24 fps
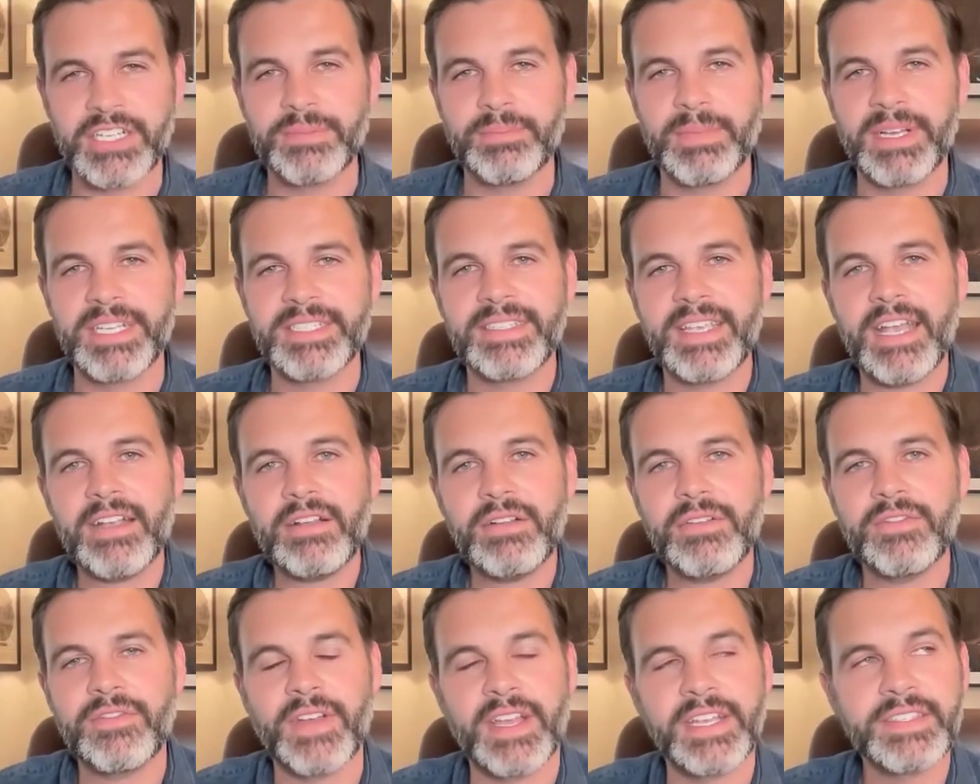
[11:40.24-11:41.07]
my
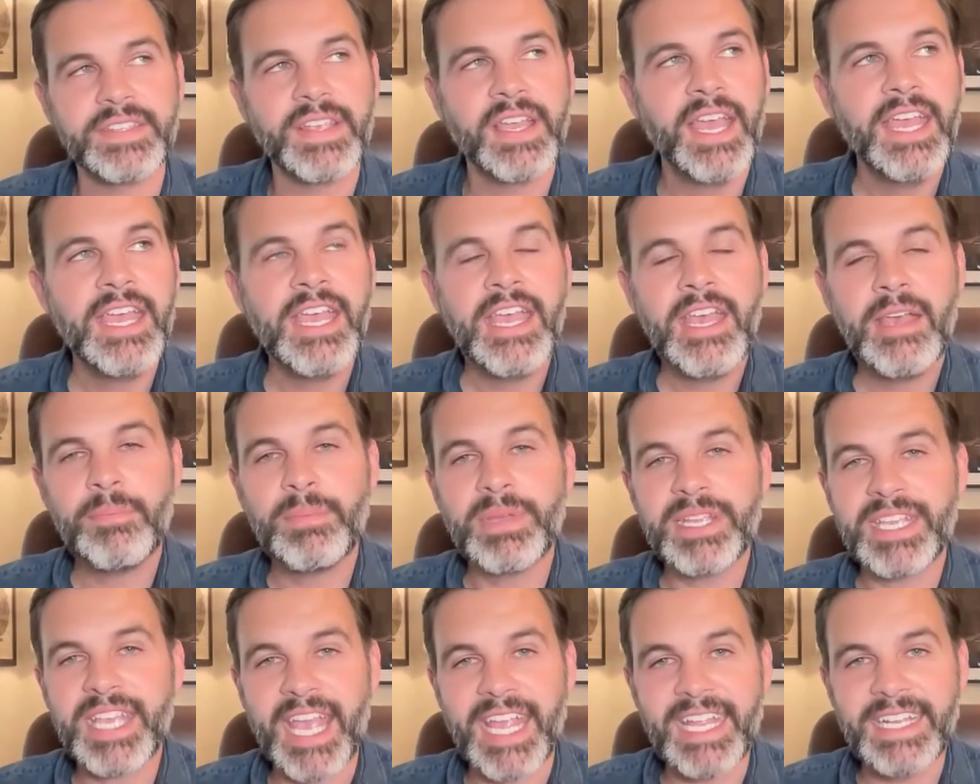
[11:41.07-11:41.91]
sacrifice?
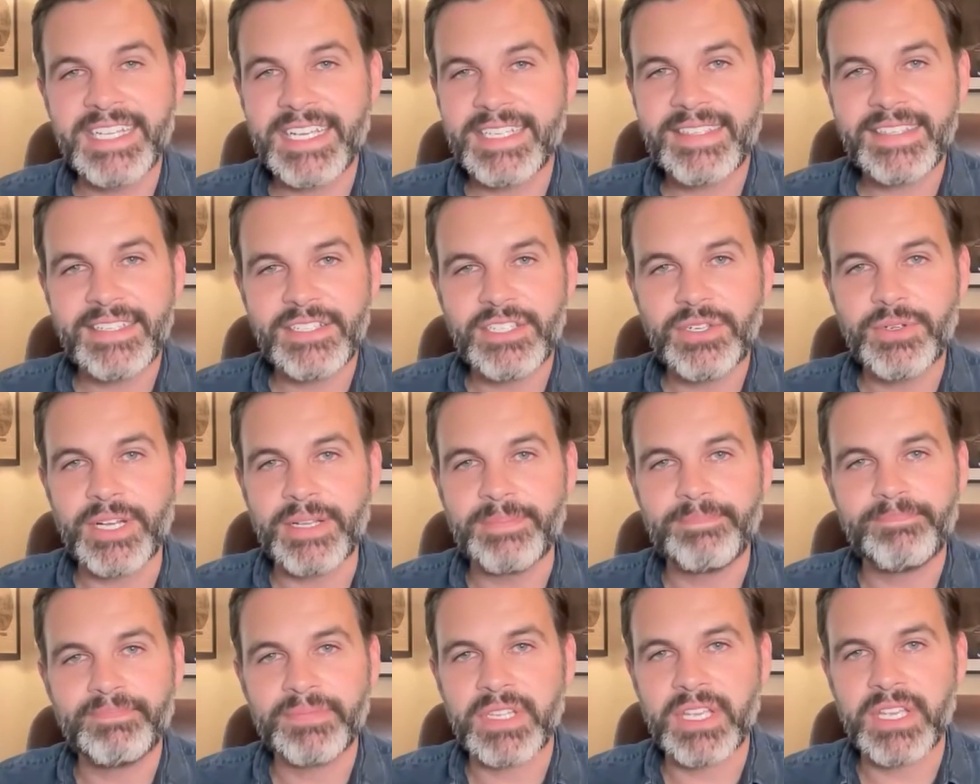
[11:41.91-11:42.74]
But Cain doesn't do
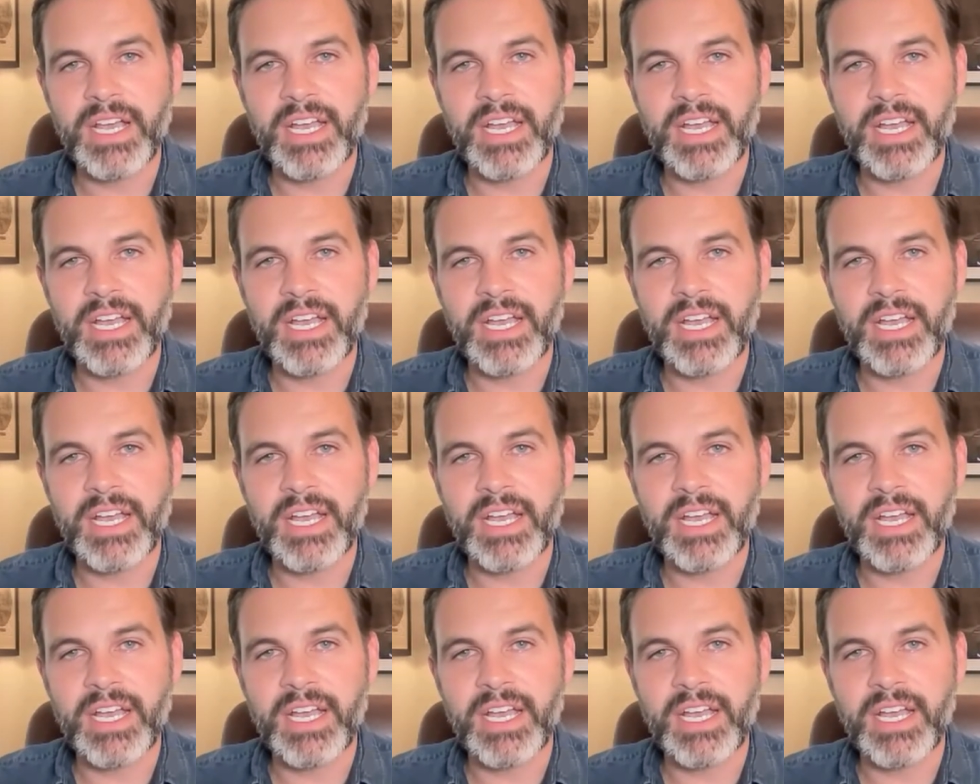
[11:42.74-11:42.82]
it.